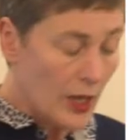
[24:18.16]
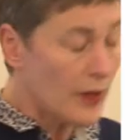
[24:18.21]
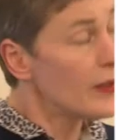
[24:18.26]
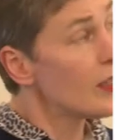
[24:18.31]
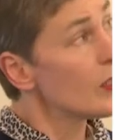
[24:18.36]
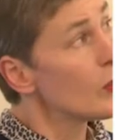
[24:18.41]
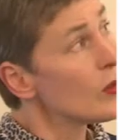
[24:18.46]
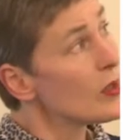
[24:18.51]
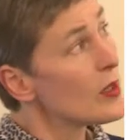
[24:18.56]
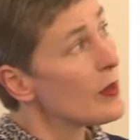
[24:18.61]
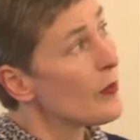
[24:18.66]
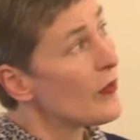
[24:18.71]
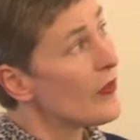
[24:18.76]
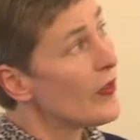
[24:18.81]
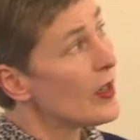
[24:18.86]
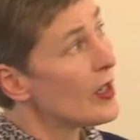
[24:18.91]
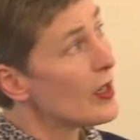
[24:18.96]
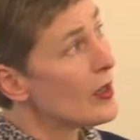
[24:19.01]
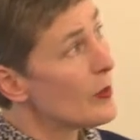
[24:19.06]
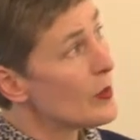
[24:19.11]
This was a
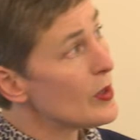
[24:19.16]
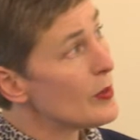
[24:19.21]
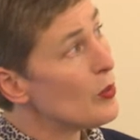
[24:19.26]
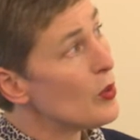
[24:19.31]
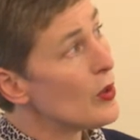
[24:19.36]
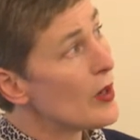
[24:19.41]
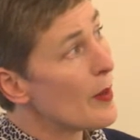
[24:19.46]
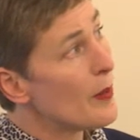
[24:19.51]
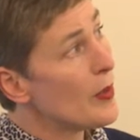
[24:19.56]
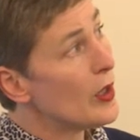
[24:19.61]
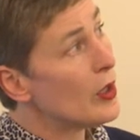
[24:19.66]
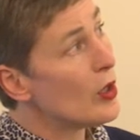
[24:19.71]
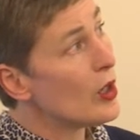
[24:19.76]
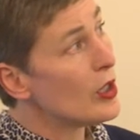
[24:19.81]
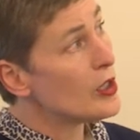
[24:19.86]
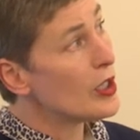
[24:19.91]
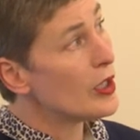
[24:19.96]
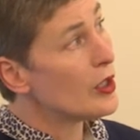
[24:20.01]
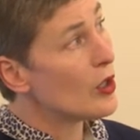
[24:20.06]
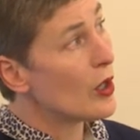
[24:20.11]
figure that was put up in
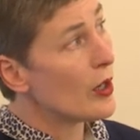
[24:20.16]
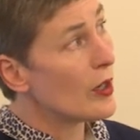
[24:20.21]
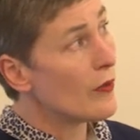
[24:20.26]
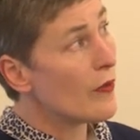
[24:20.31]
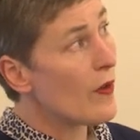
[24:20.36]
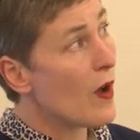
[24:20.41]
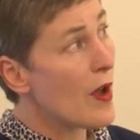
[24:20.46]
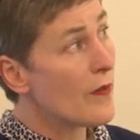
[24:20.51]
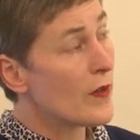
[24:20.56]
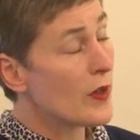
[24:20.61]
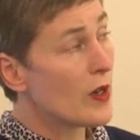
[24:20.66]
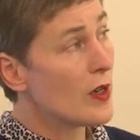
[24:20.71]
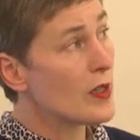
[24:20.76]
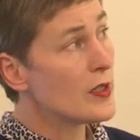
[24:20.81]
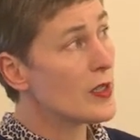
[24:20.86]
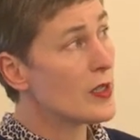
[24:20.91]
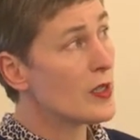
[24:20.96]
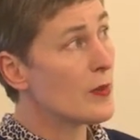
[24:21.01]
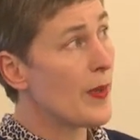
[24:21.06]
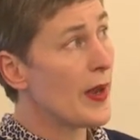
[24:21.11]
1995, and I
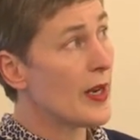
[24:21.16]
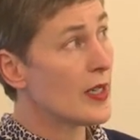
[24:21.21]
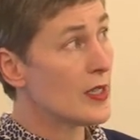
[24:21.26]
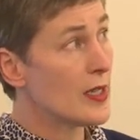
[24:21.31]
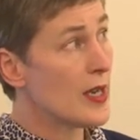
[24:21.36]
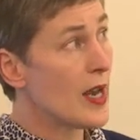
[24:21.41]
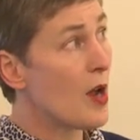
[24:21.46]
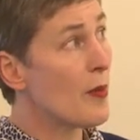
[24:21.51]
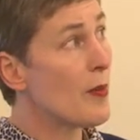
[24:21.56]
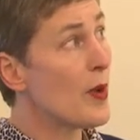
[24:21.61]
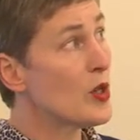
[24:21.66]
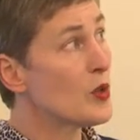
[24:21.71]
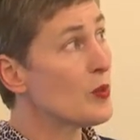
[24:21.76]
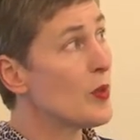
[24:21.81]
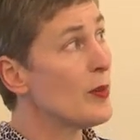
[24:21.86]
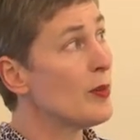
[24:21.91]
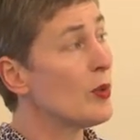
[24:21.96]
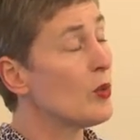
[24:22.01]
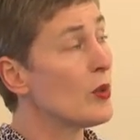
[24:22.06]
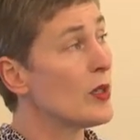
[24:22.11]
suspect now most
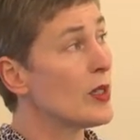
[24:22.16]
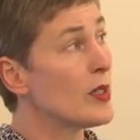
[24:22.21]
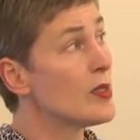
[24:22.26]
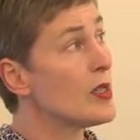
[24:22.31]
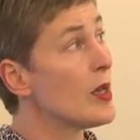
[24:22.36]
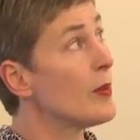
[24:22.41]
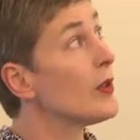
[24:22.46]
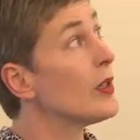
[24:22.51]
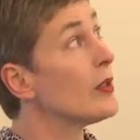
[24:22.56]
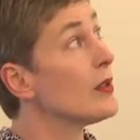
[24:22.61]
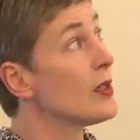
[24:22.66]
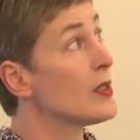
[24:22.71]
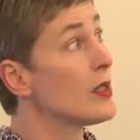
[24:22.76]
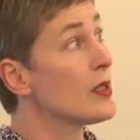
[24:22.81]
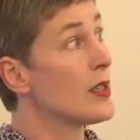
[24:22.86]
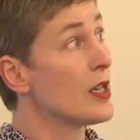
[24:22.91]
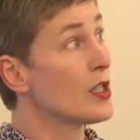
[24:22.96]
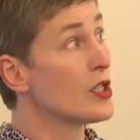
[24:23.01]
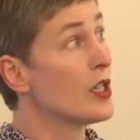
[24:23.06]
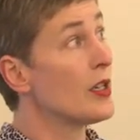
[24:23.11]
people would accept that this
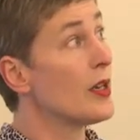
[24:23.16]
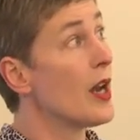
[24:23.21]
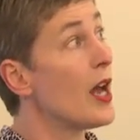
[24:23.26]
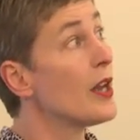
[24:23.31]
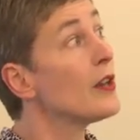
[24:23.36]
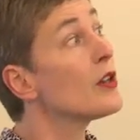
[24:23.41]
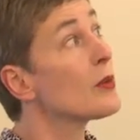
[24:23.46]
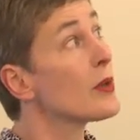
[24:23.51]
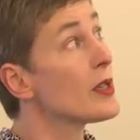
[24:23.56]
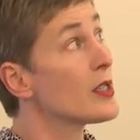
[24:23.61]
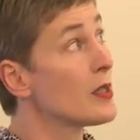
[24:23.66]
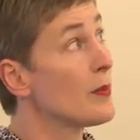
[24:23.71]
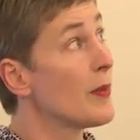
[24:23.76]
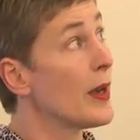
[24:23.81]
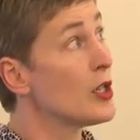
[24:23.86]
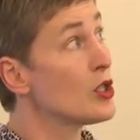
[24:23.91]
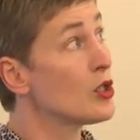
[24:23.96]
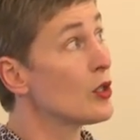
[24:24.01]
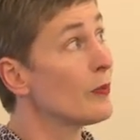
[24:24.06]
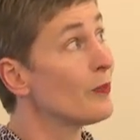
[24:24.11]
is actually an
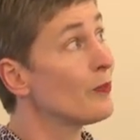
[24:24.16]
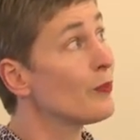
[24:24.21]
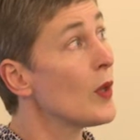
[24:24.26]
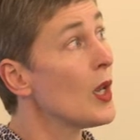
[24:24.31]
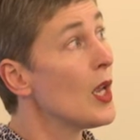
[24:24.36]
underestimation.